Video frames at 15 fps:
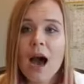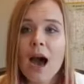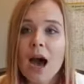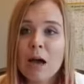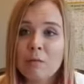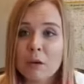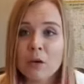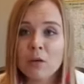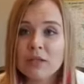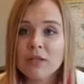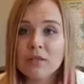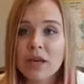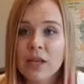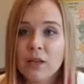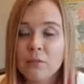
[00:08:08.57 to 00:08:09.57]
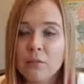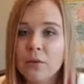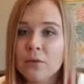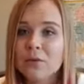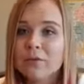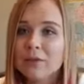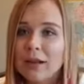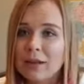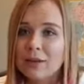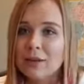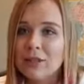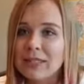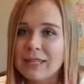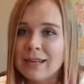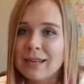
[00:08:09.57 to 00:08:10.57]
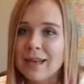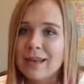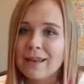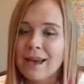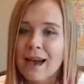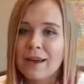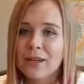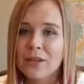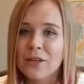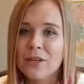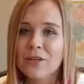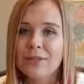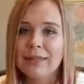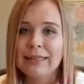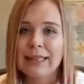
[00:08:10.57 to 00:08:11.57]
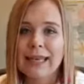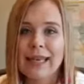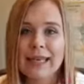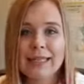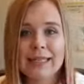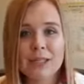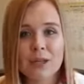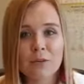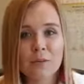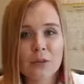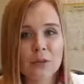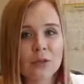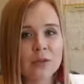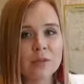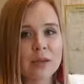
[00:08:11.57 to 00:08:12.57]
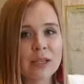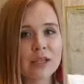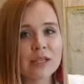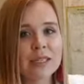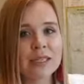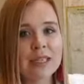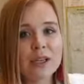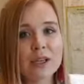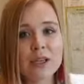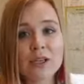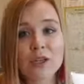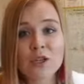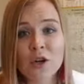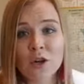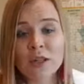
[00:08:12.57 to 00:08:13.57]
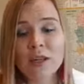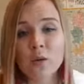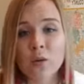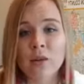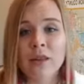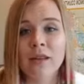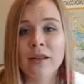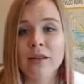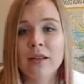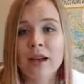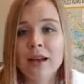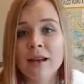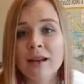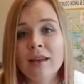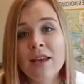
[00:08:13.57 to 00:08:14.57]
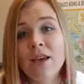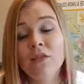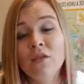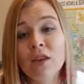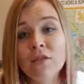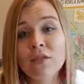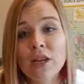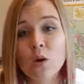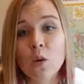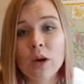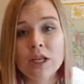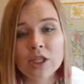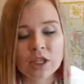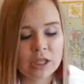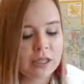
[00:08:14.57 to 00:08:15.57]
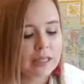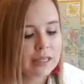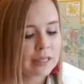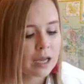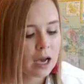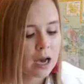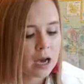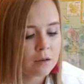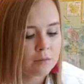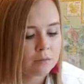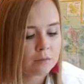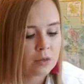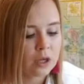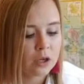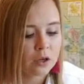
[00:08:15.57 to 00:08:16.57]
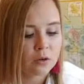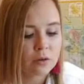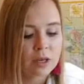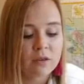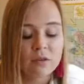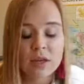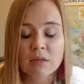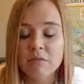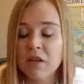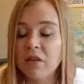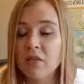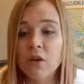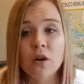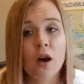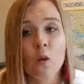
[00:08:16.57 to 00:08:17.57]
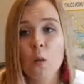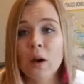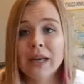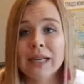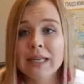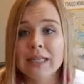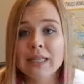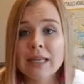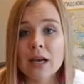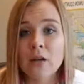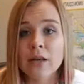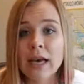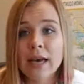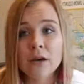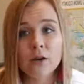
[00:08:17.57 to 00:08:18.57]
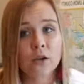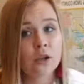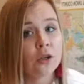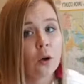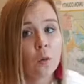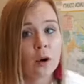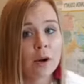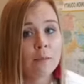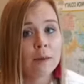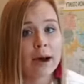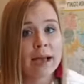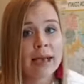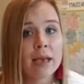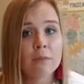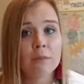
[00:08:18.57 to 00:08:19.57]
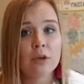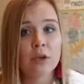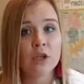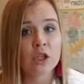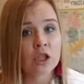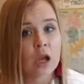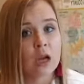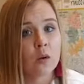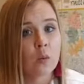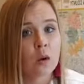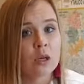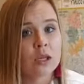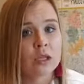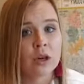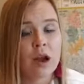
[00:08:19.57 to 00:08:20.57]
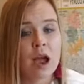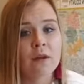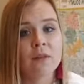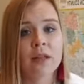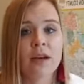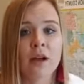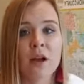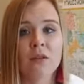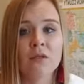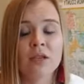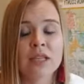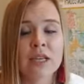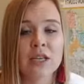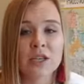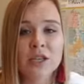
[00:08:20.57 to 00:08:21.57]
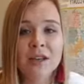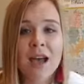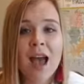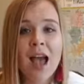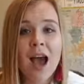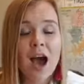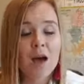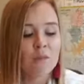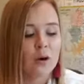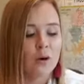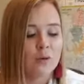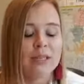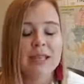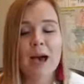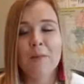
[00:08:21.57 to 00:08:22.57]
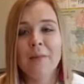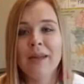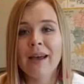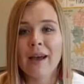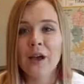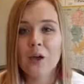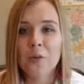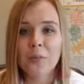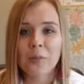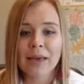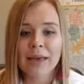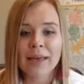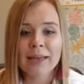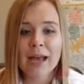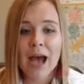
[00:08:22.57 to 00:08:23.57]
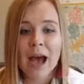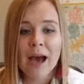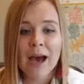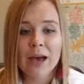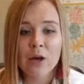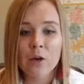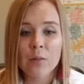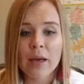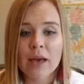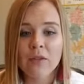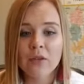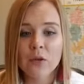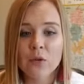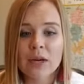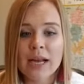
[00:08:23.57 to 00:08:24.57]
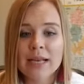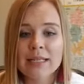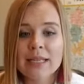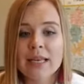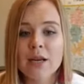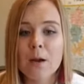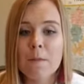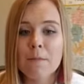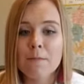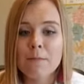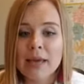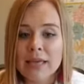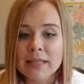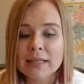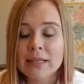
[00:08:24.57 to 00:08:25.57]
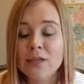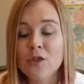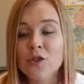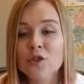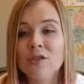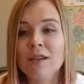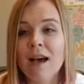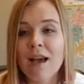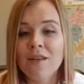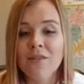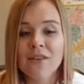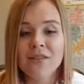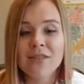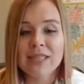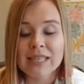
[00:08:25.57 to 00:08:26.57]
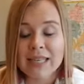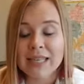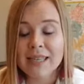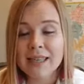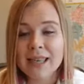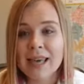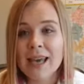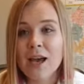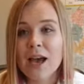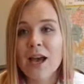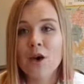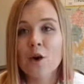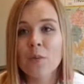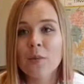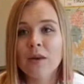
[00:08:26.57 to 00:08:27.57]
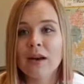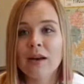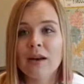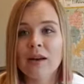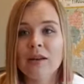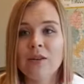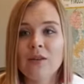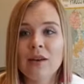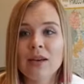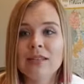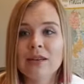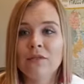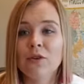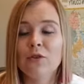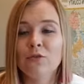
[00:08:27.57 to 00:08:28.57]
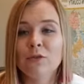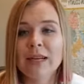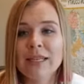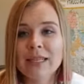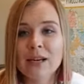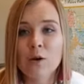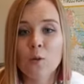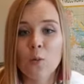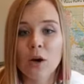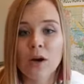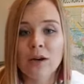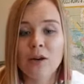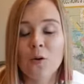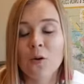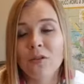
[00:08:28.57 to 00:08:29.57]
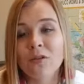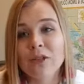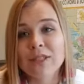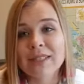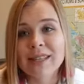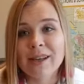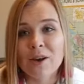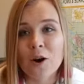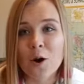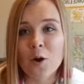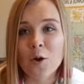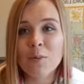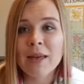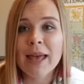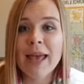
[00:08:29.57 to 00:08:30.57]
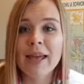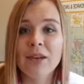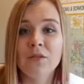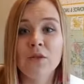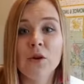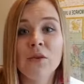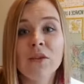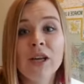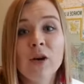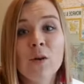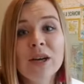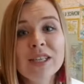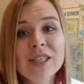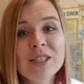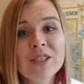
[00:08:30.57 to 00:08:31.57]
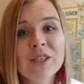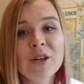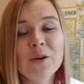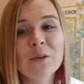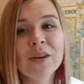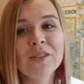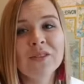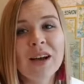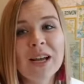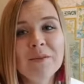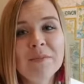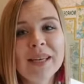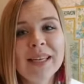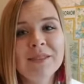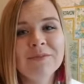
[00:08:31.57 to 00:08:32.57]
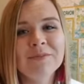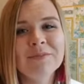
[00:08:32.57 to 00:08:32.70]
I'm always available. Christina Kalyakin, your land and commercial specialist here in Charlotte, North Carolina. If you have any questions, even if you're not wanting to sell yet or you don't want to buy it, but you just kind of want to start having that conversation, I'm always happy to help. And I hope everyone has an amazing July 15th. I hope you guys have a great day at work, or if you're still at home. If you have any questions, you know where to find me.